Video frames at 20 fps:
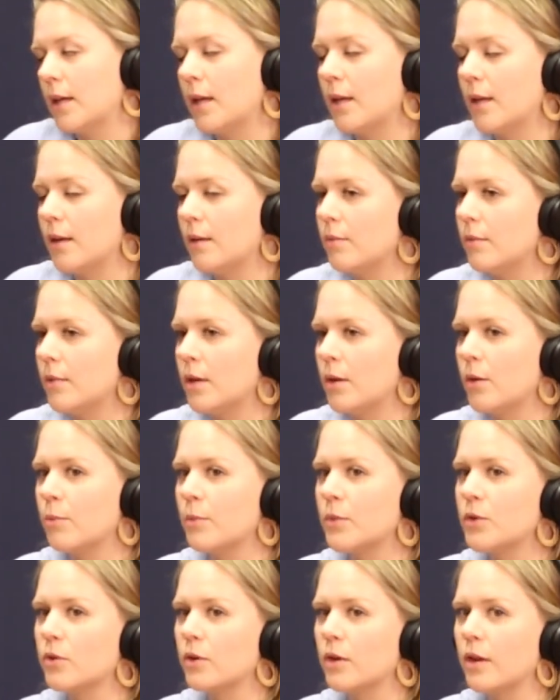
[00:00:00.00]
and
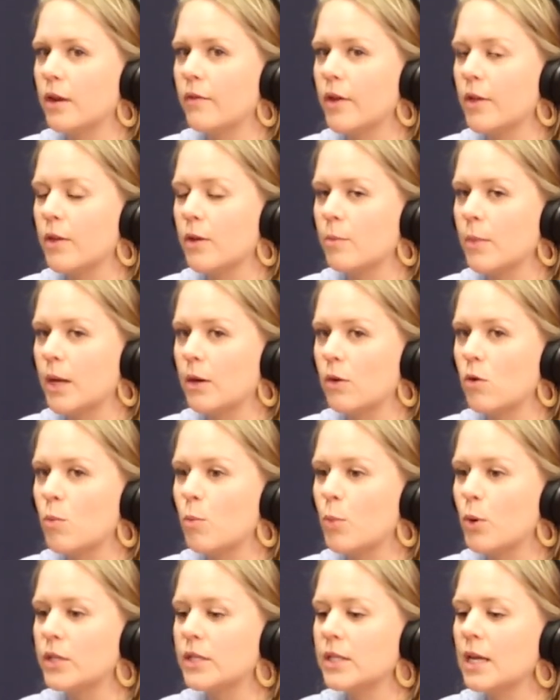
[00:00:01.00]
majority of other
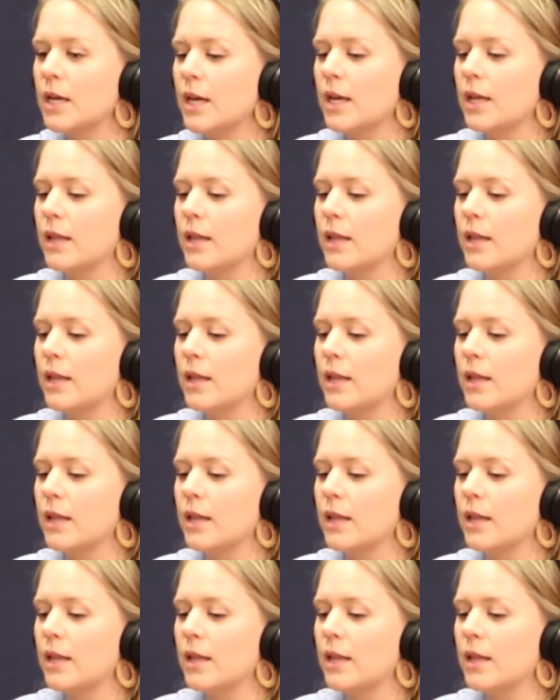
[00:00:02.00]
medical boards,